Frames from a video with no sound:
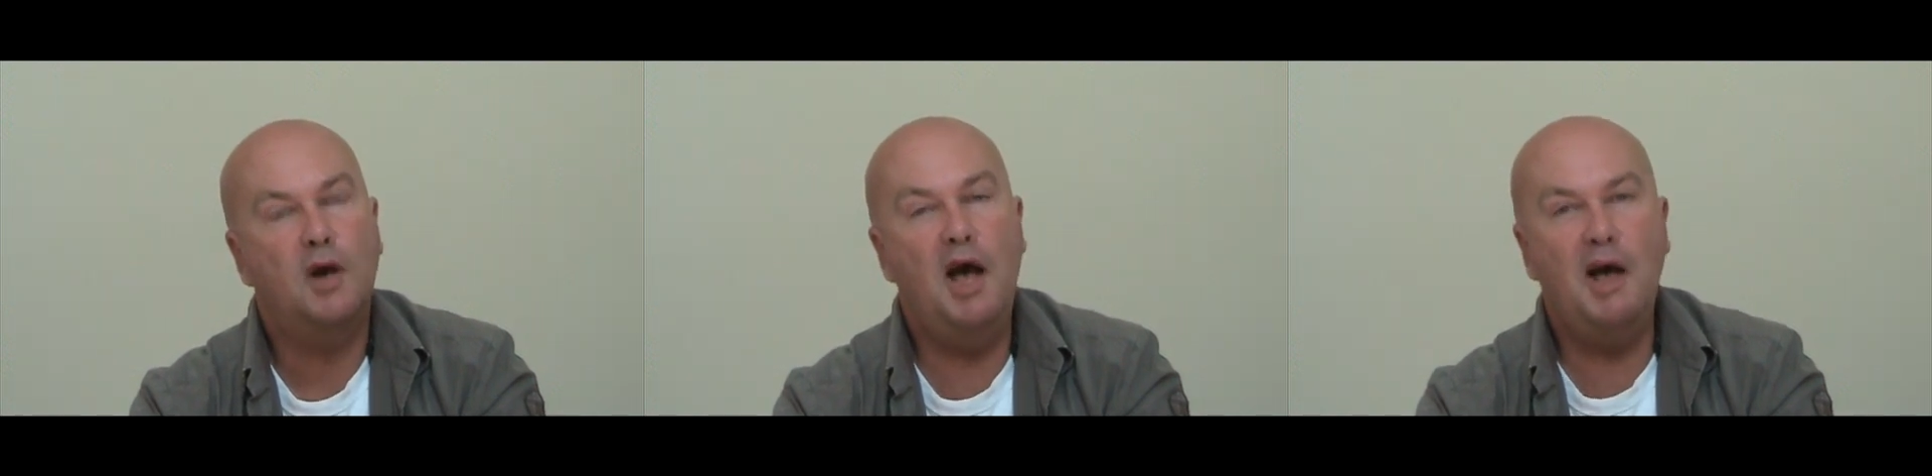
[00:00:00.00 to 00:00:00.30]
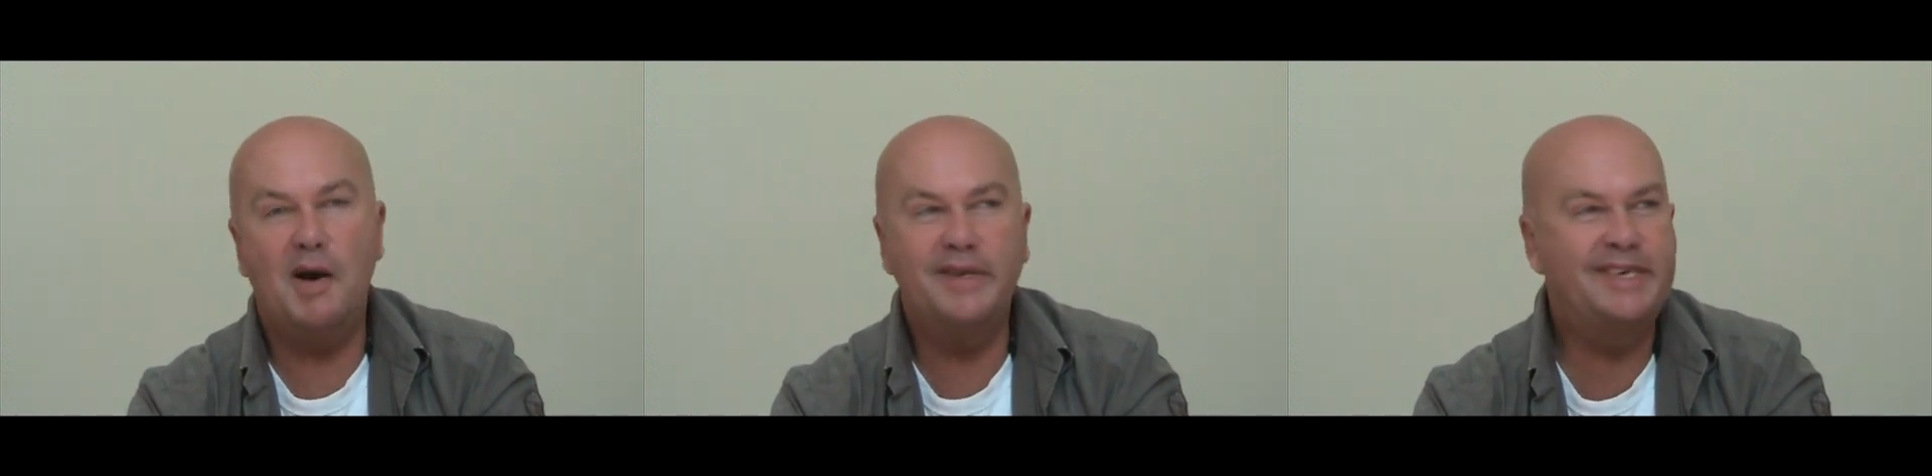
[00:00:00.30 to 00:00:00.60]

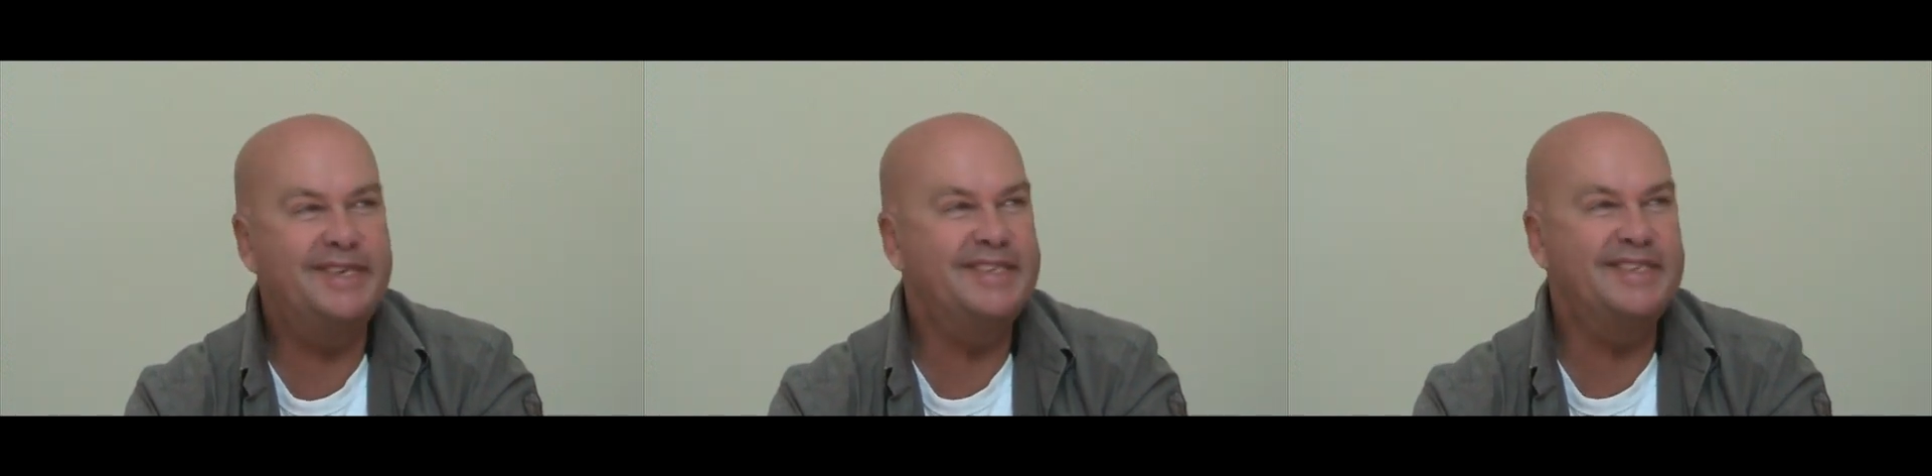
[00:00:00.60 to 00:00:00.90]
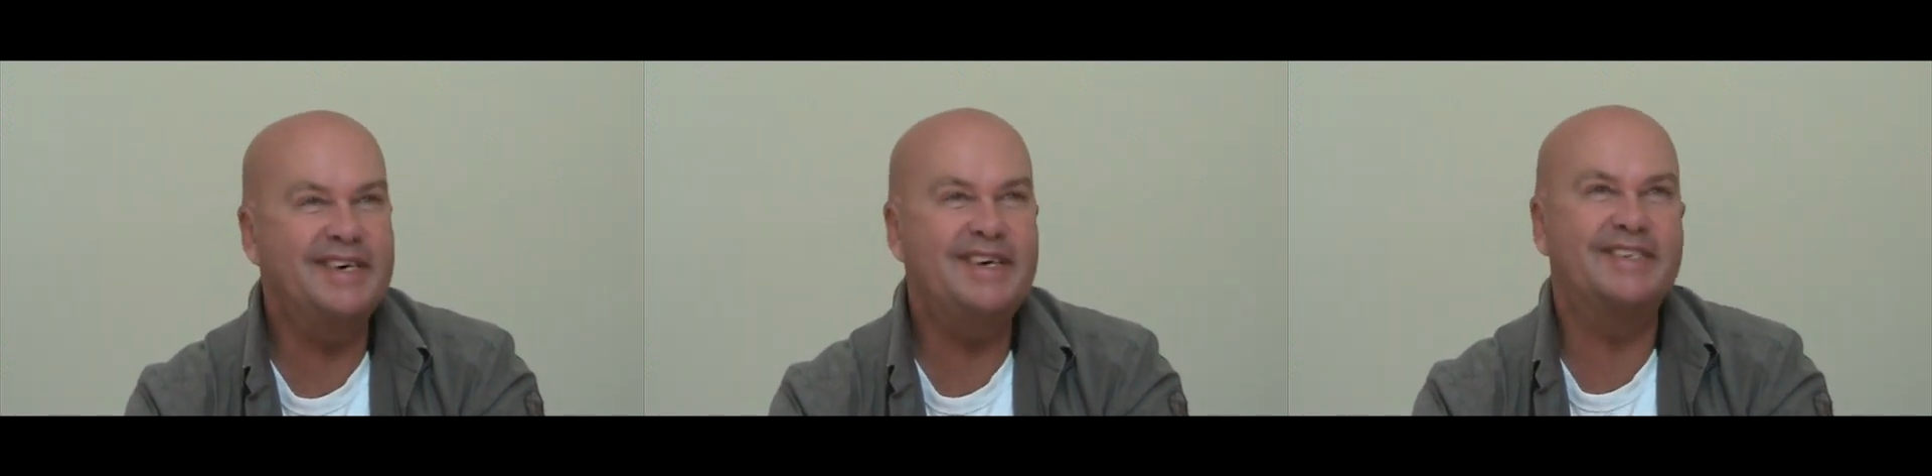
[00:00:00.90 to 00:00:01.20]
I did
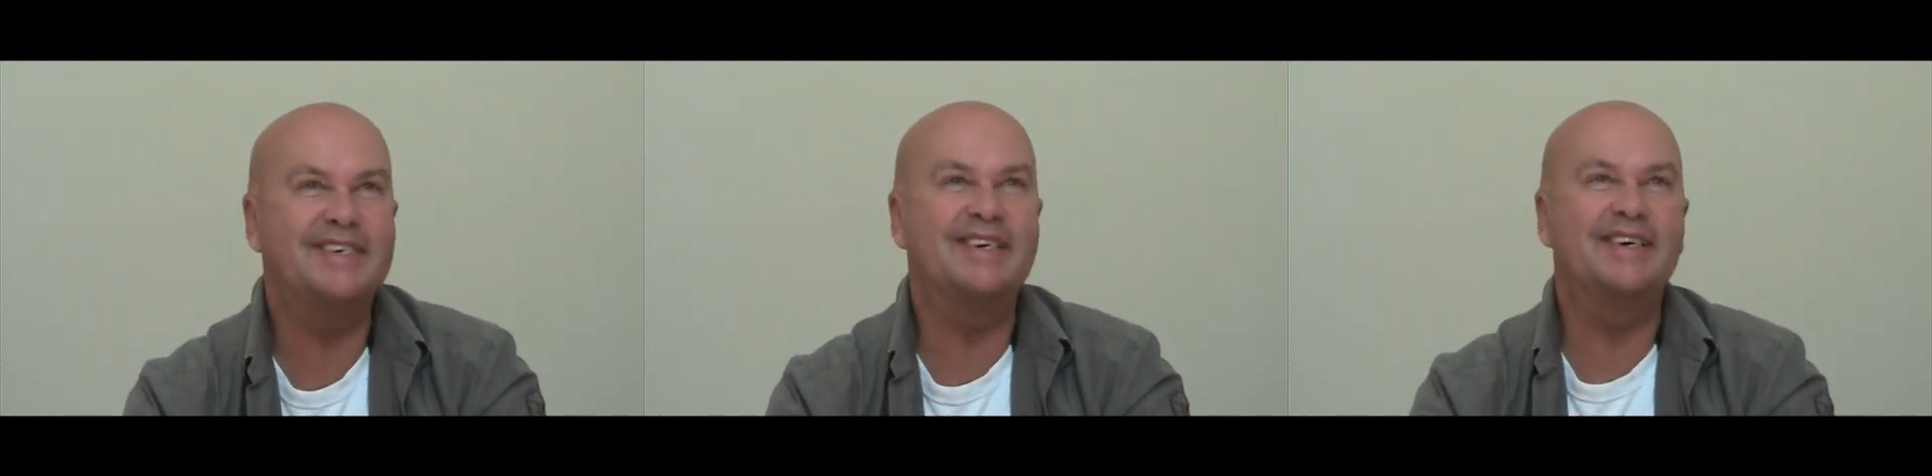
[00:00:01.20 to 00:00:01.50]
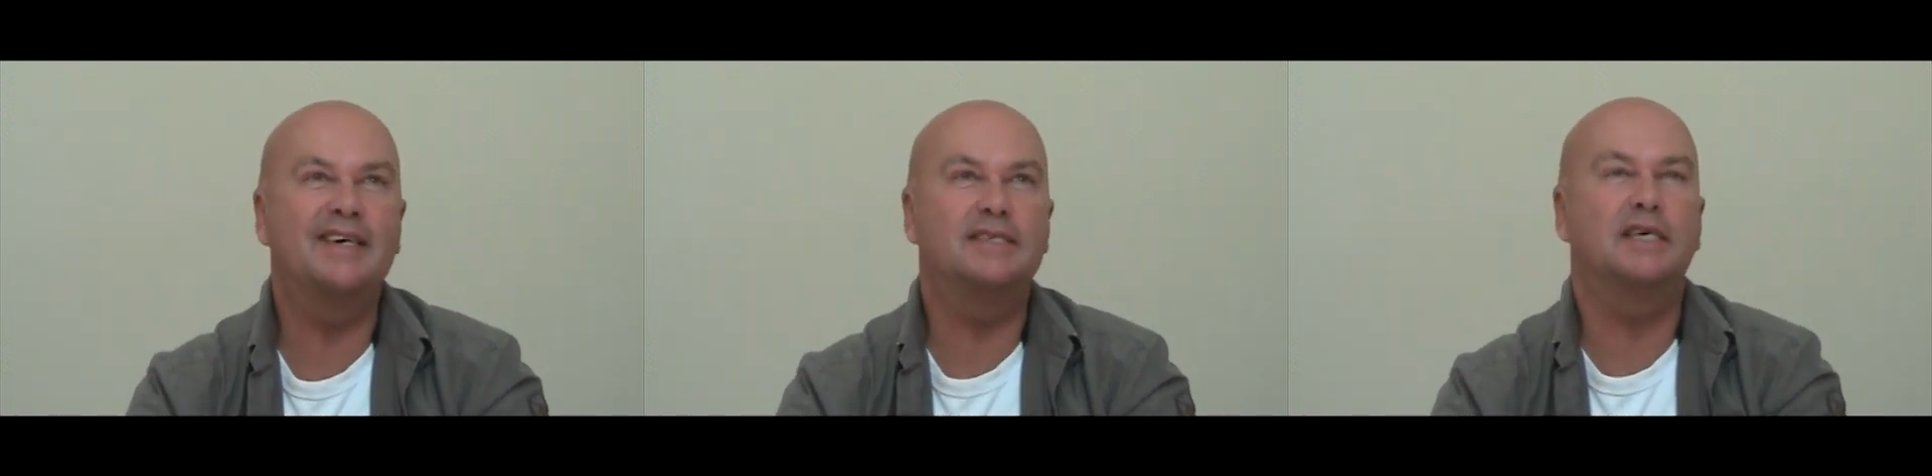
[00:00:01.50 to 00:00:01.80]
indeed.
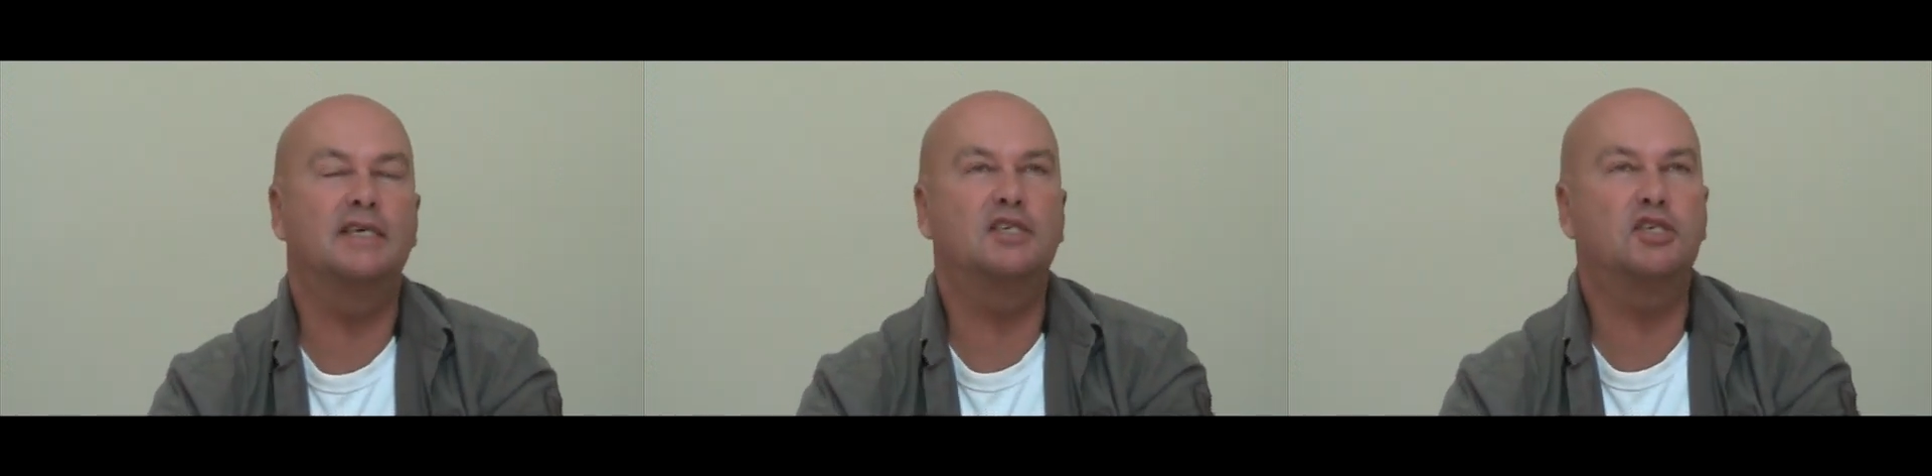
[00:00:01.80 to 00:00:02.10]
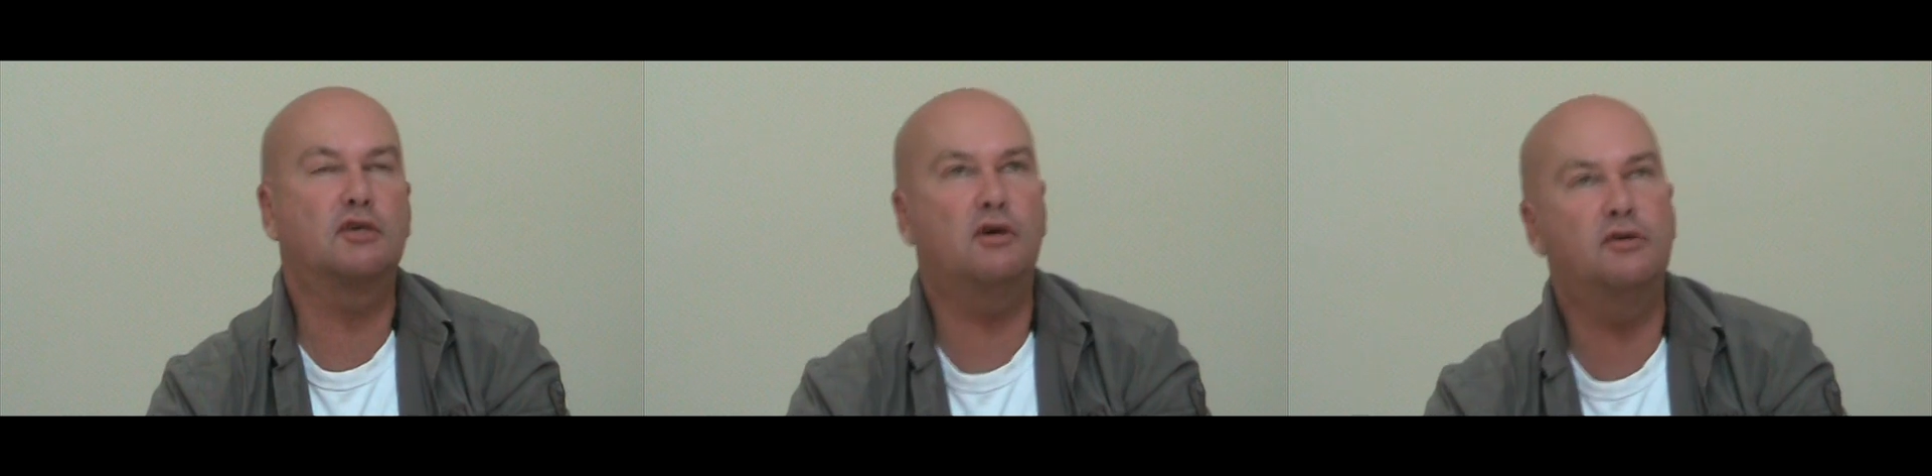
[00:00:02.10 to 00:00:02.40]
I said I
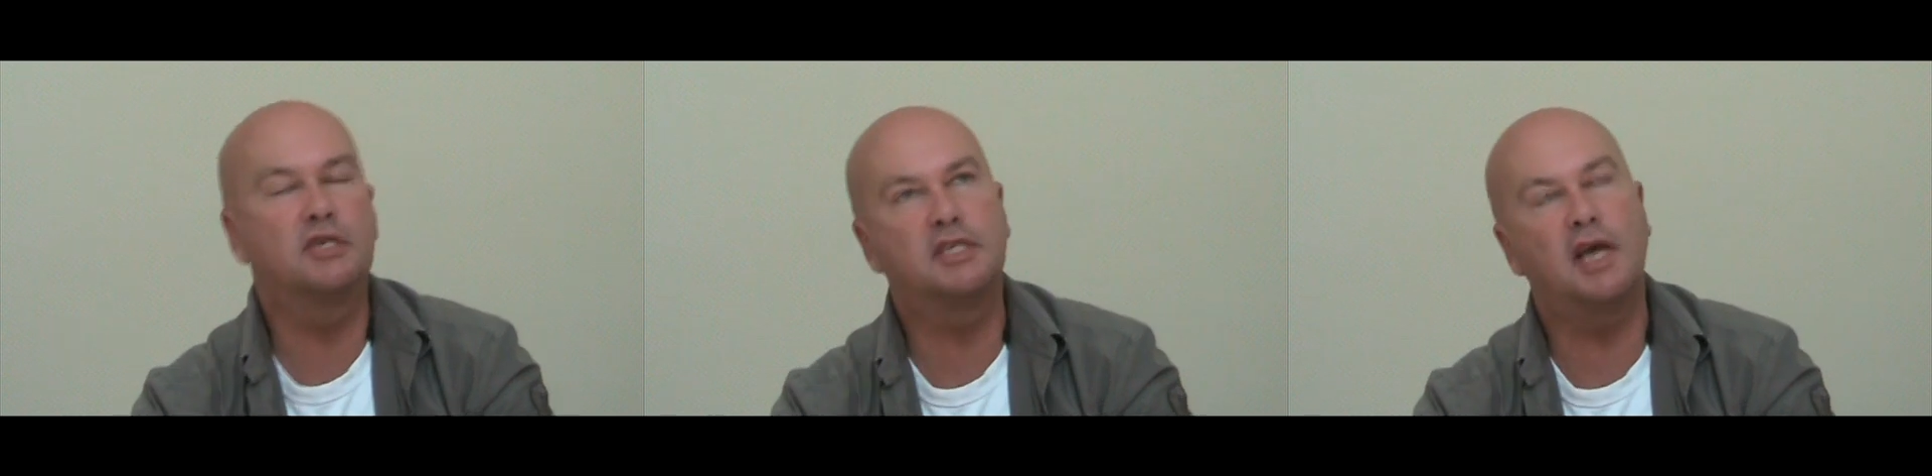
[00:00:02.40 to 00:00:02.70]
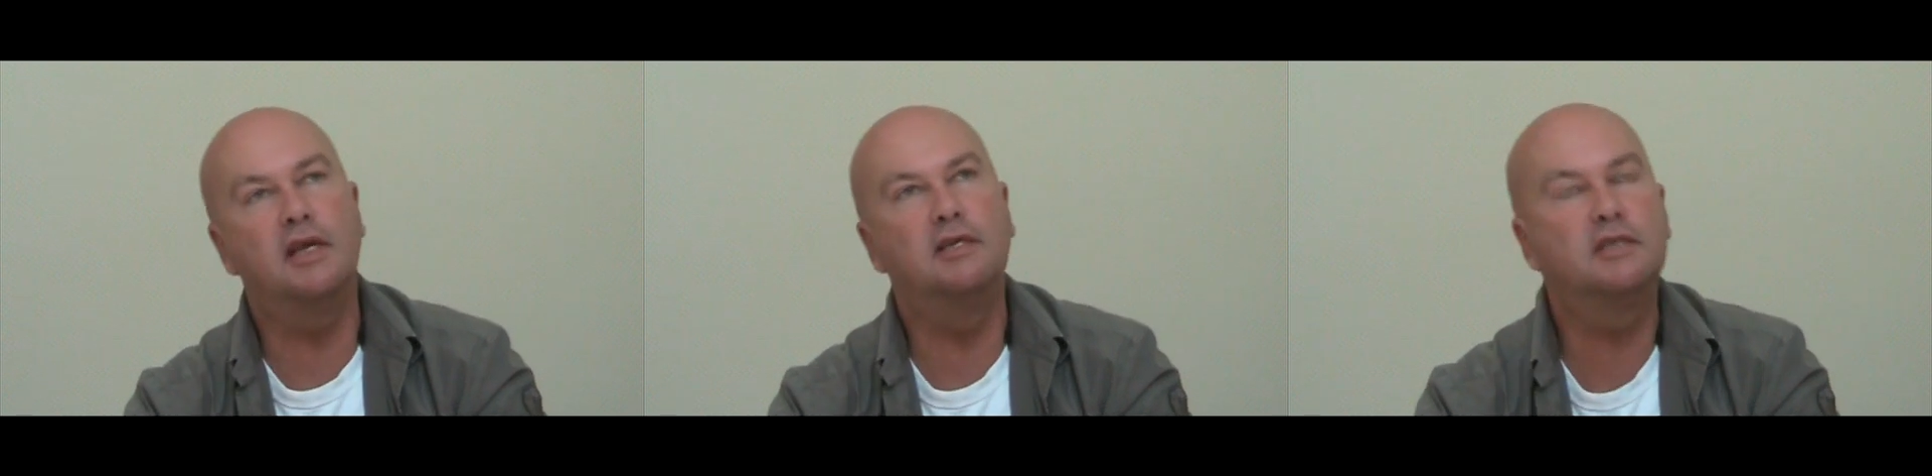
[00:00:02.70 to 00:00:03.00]
just cannot
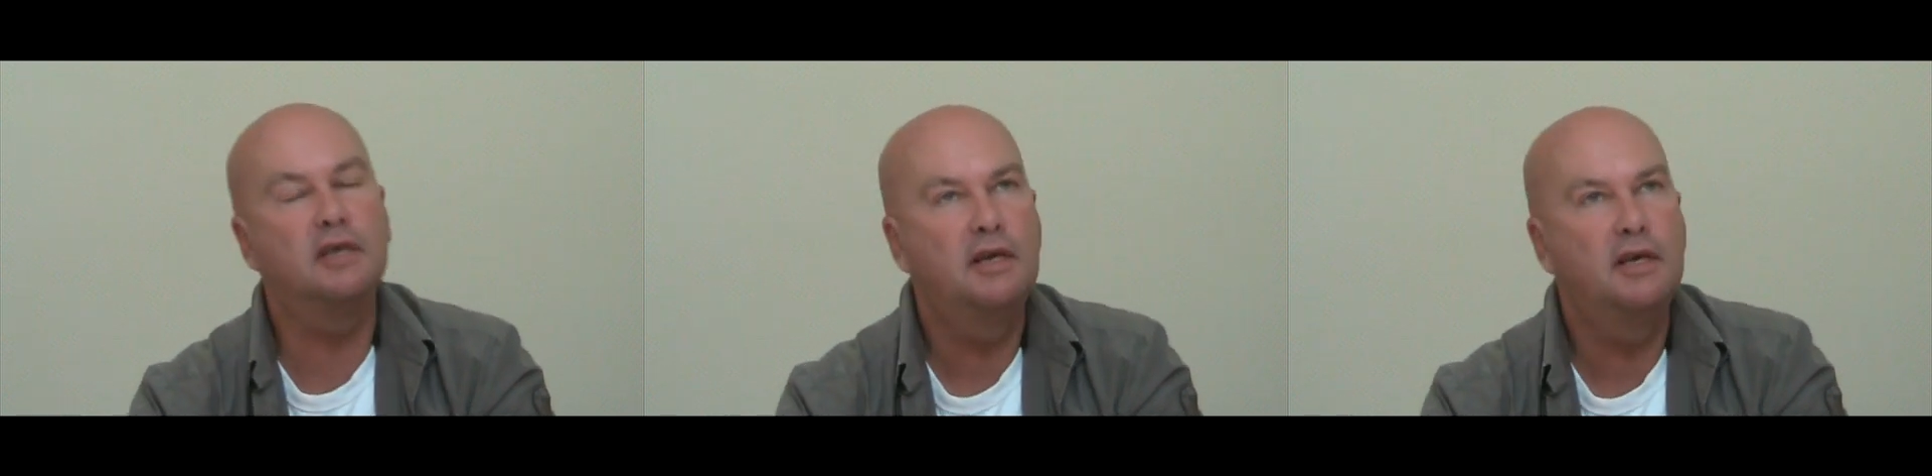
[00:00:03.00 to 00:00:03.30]
understand